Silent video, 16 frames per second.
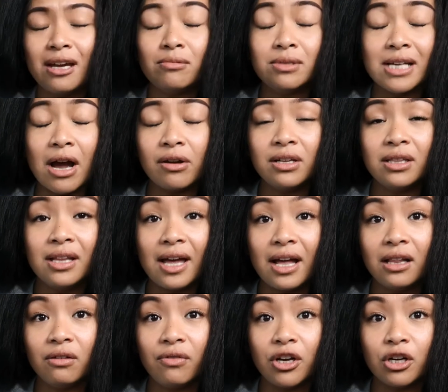came down in the
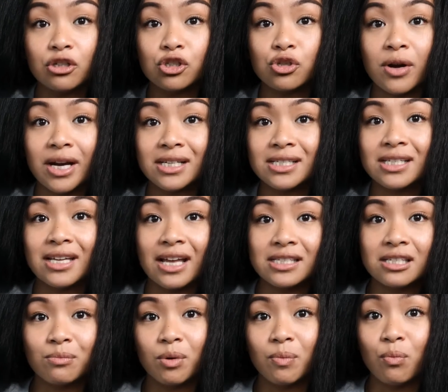elevator trying to
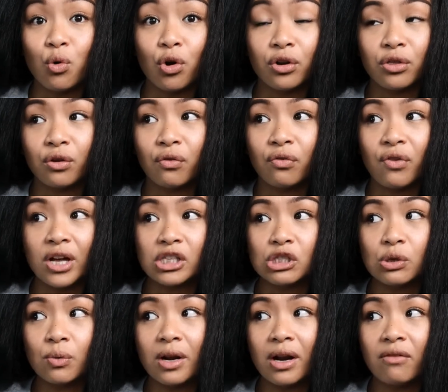get some more of their
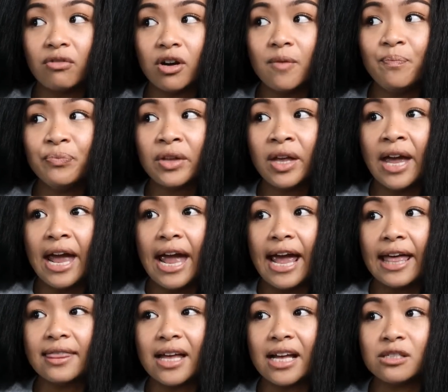friends or whatever.
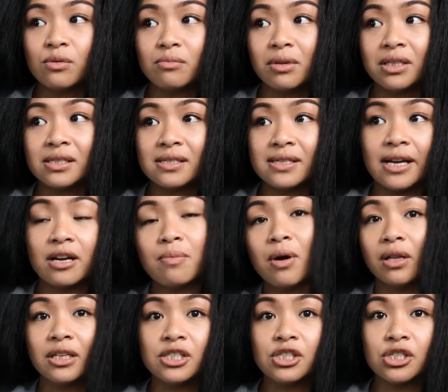And that's when Melissa's like,
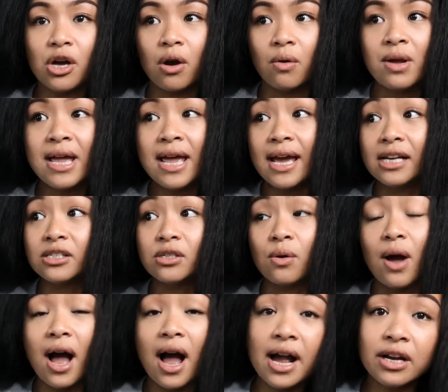come on, let's go. And
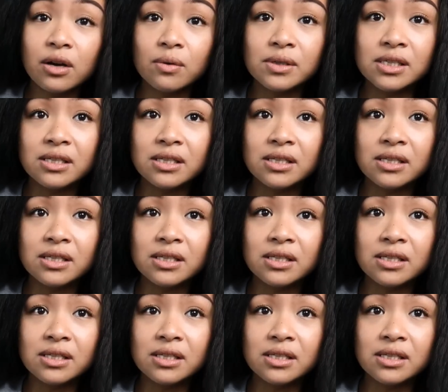so I go